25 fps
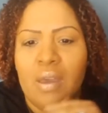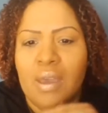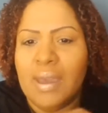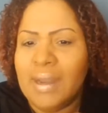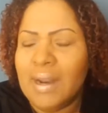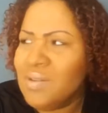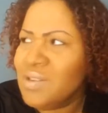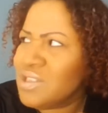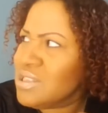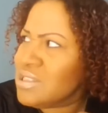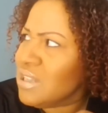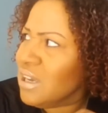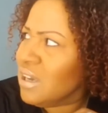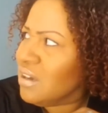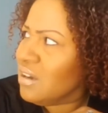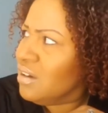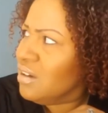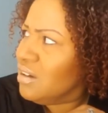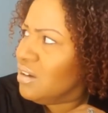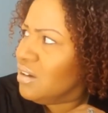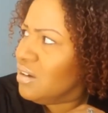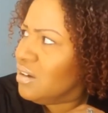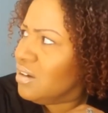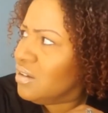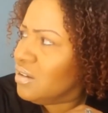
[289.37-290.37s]
And I was just like,
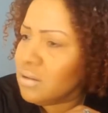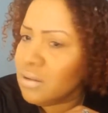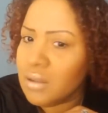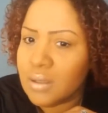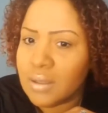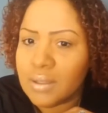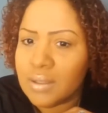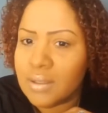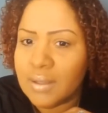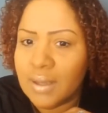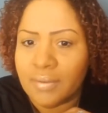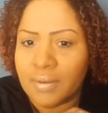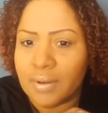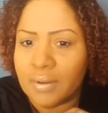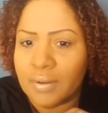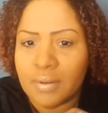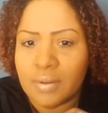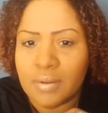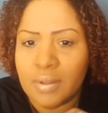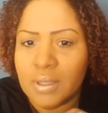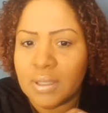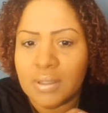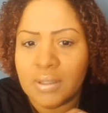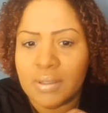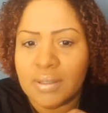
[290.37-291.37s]
look at the devil,
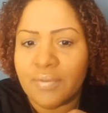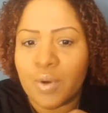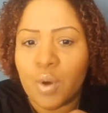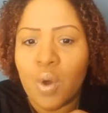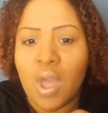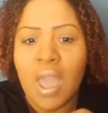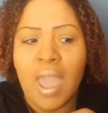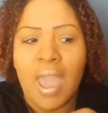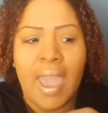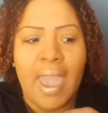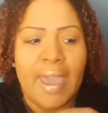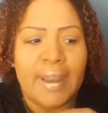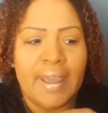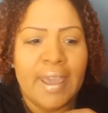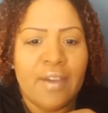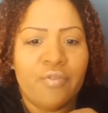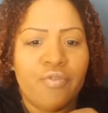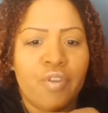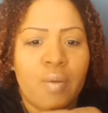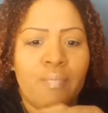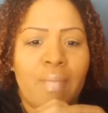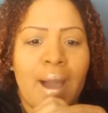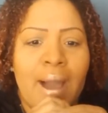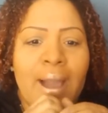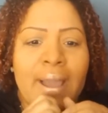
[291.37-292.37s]
look at the devil. And
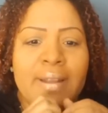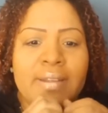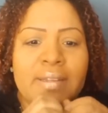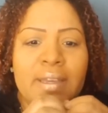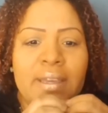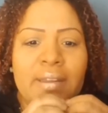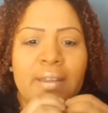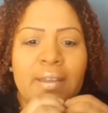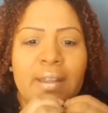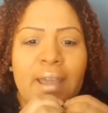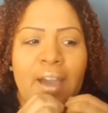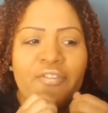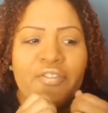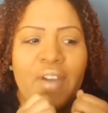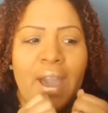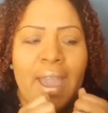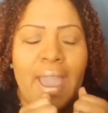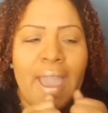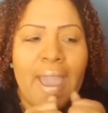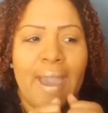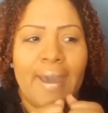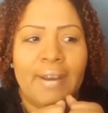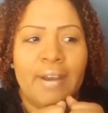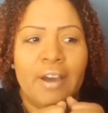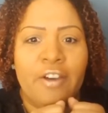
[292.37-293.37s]
it reminded, it, it, I, I
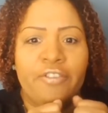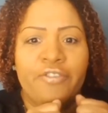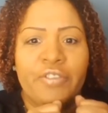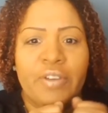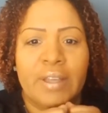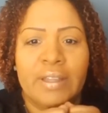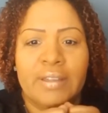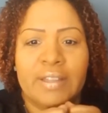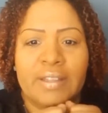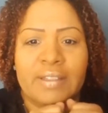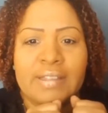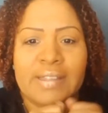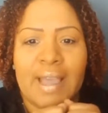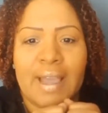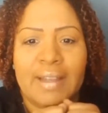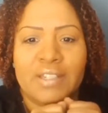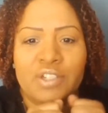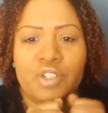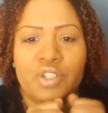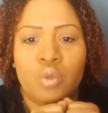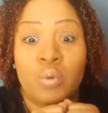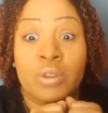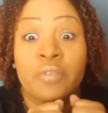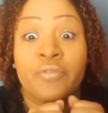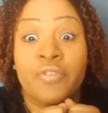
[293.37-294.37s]
had a feeling that this had
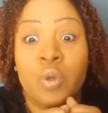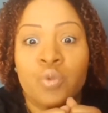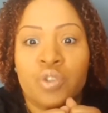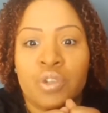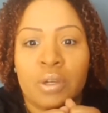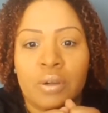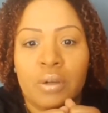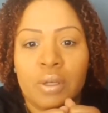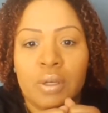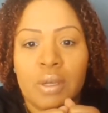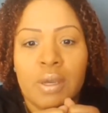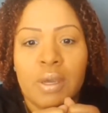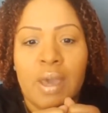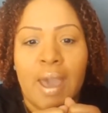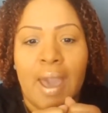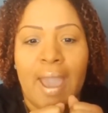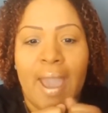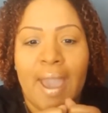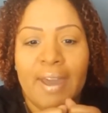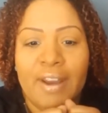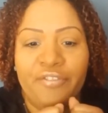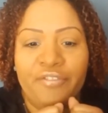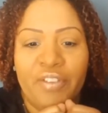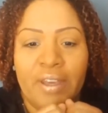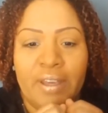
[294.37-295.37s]
to do with the future. I
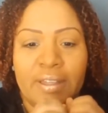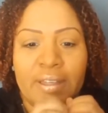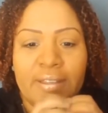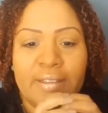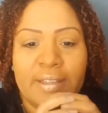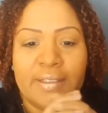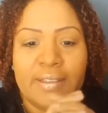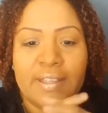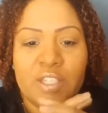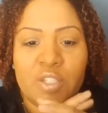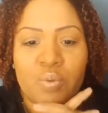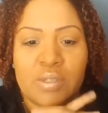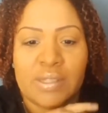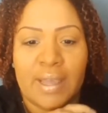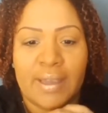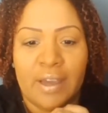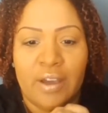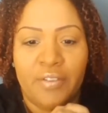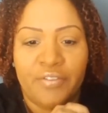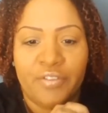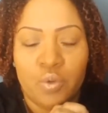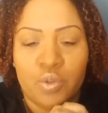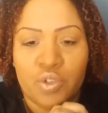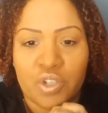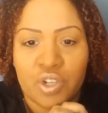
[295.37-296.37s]
had a feeling that this was
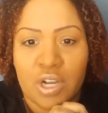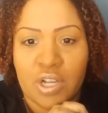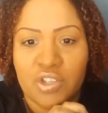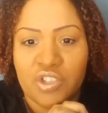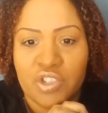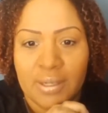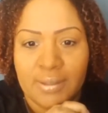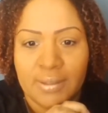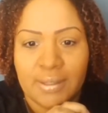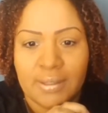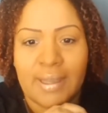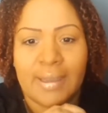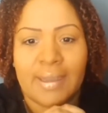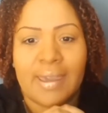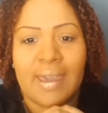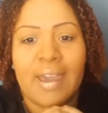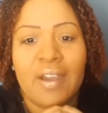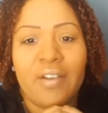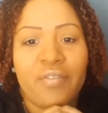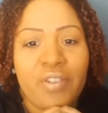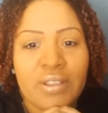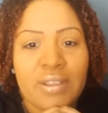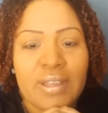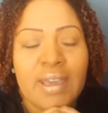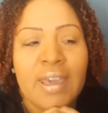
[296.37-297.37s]
like a future agenda. Like
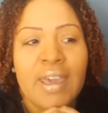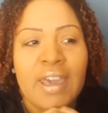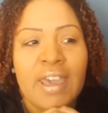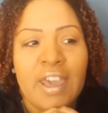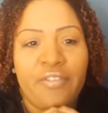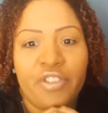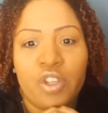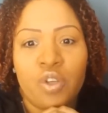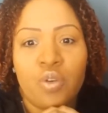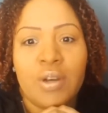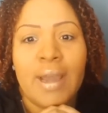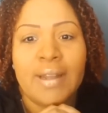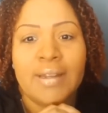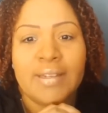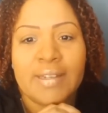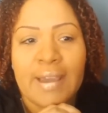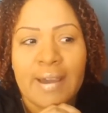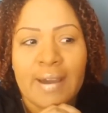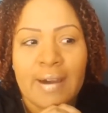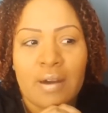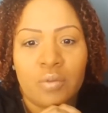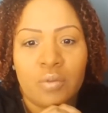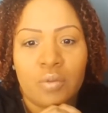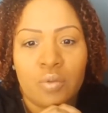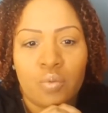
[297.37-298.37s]
everything, if you're not
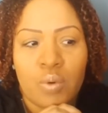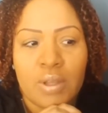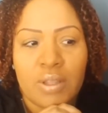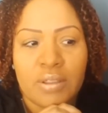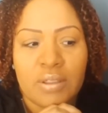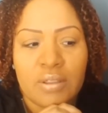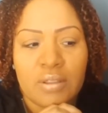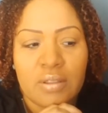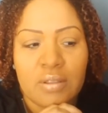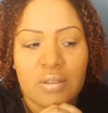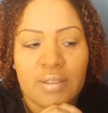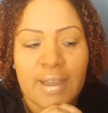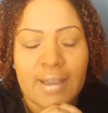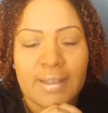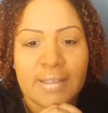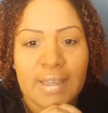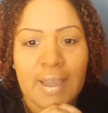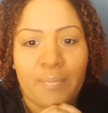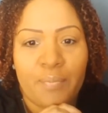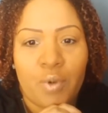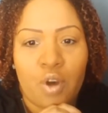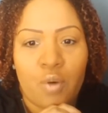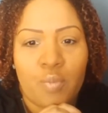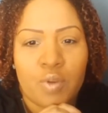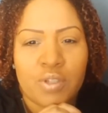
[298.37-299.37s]
down with that
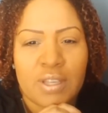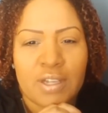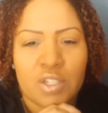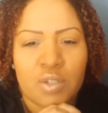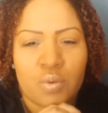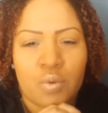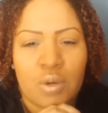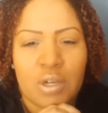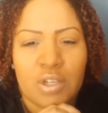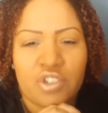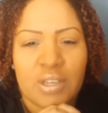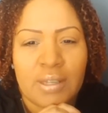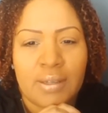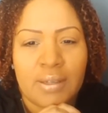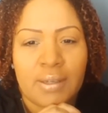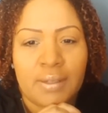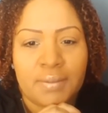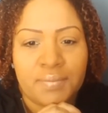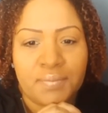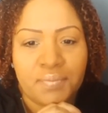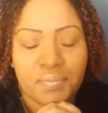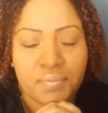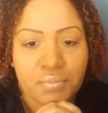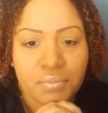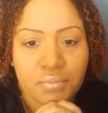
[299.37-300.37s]
type of homosexual
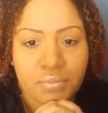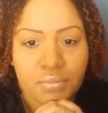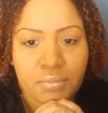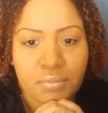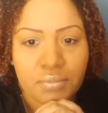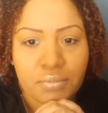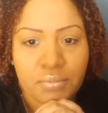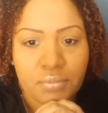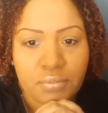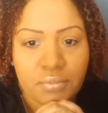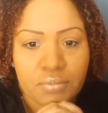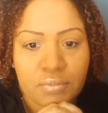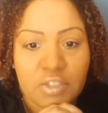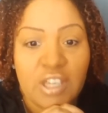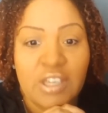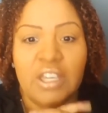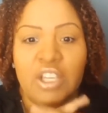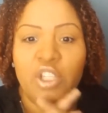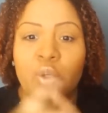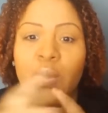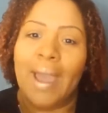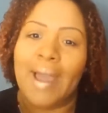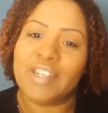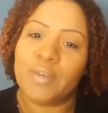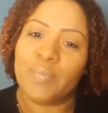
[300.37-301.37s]
agenda,
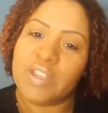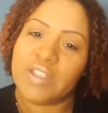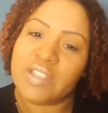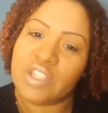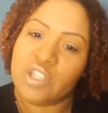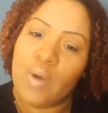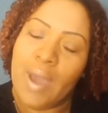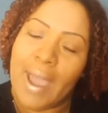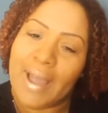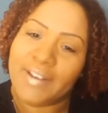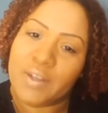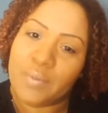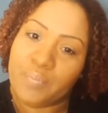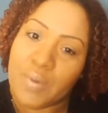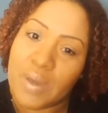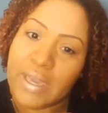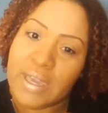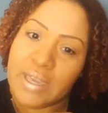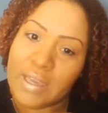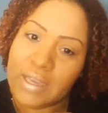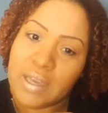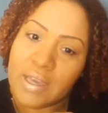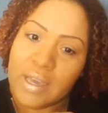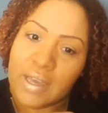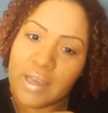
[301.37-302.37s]
you had to be. You had to
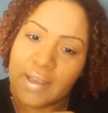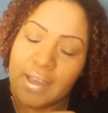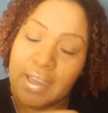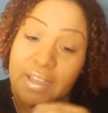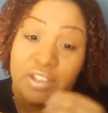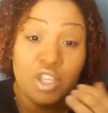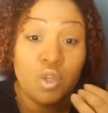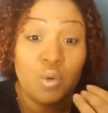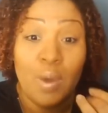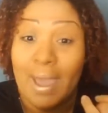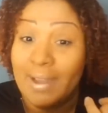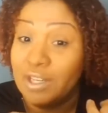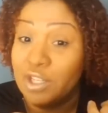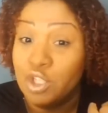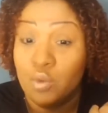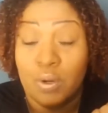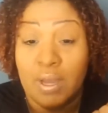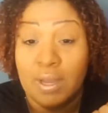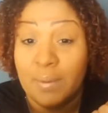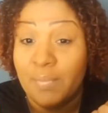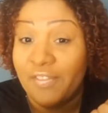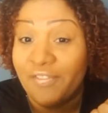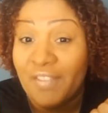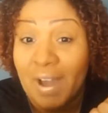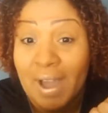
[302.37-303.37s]
be. Either you had you
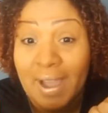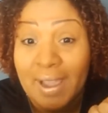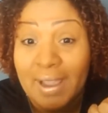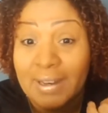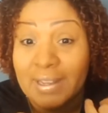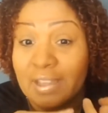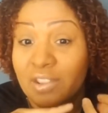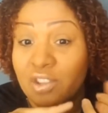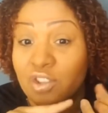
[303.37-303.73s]
were going to be fined.